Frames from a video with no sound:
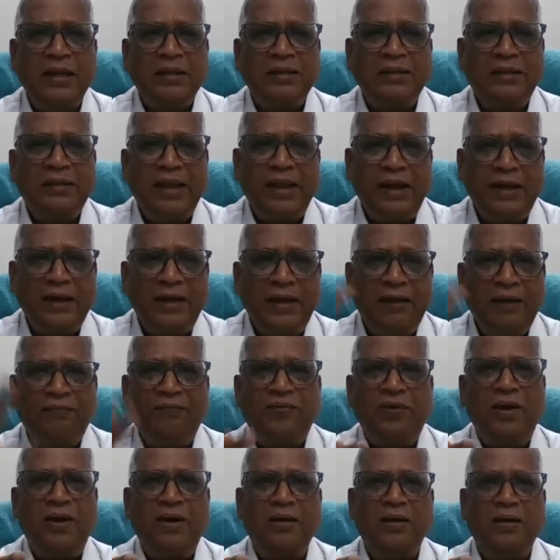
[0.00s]
they
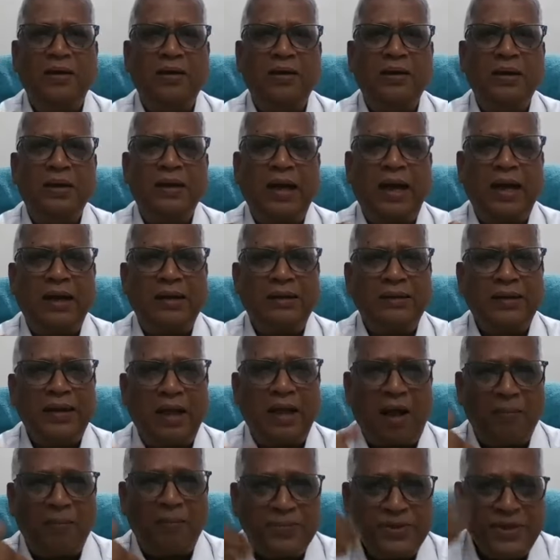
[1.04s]
differed and they
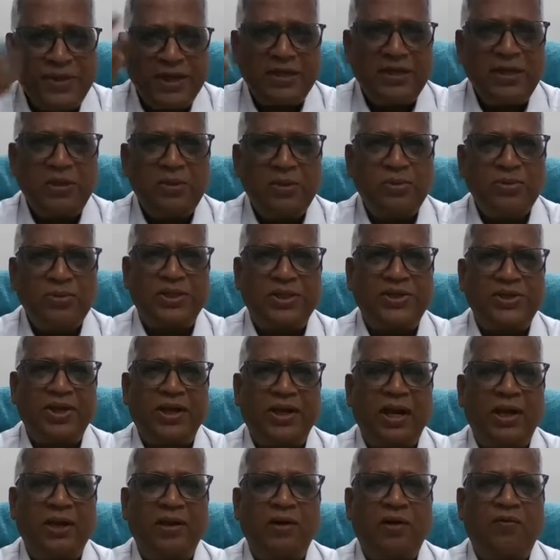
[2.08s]
objected to such a
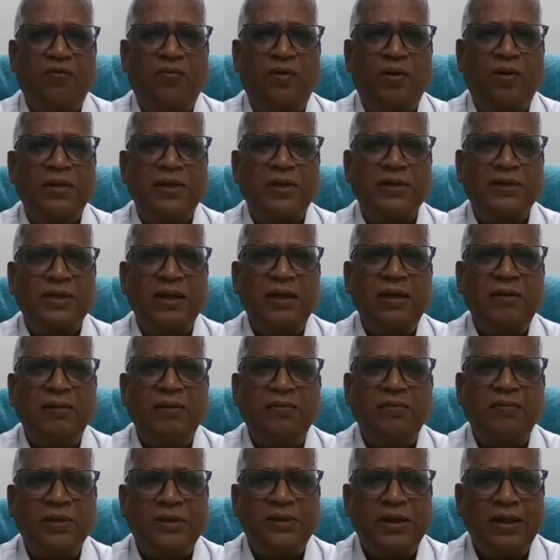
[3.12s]
kind of this thing,
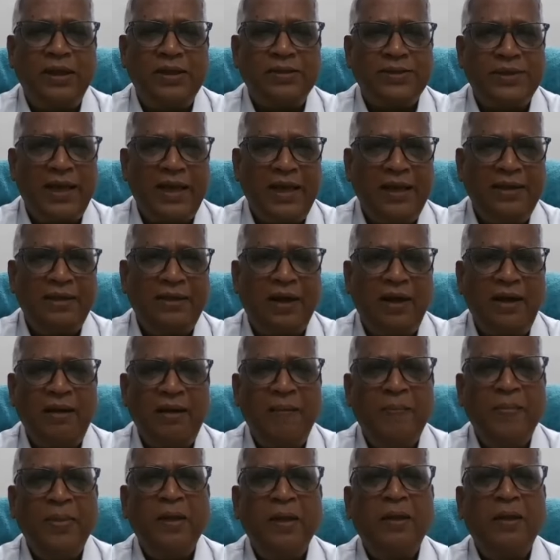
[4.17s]
with the, saying that